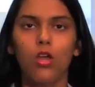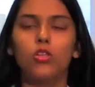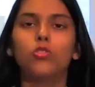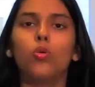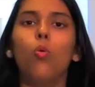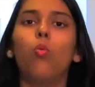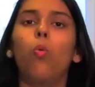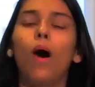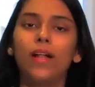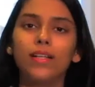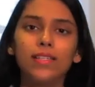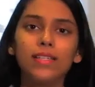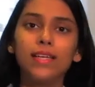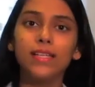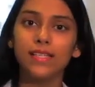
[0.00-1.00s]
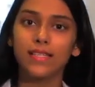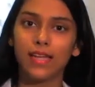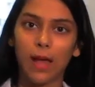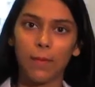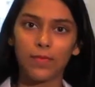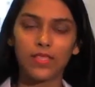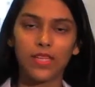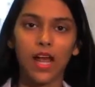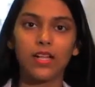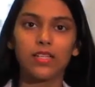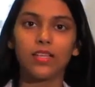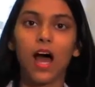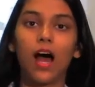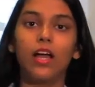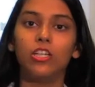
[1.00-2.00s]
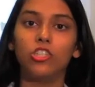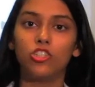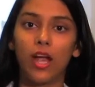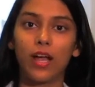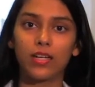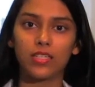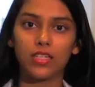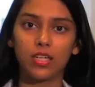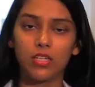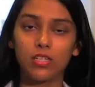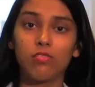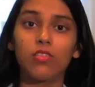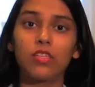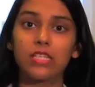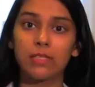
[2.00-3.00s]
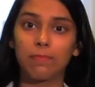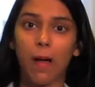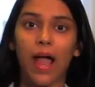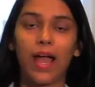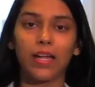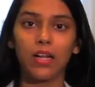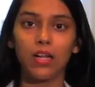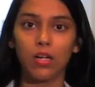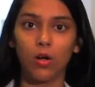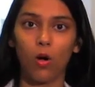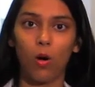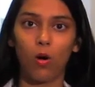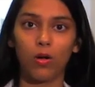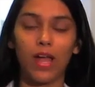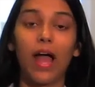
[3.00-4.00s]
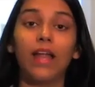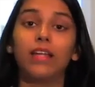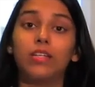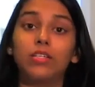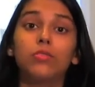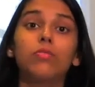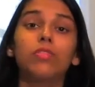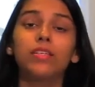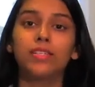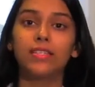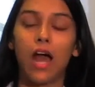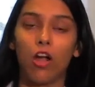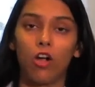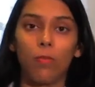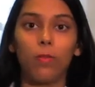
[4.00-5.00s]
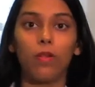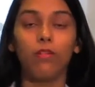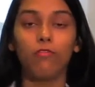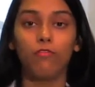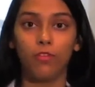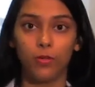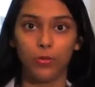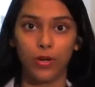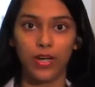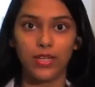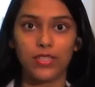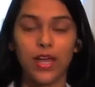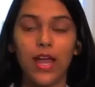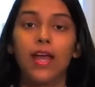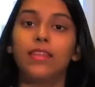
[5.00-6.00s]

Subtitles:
So once these stem cells are injected into the spinal cord and into the cerebral fluid,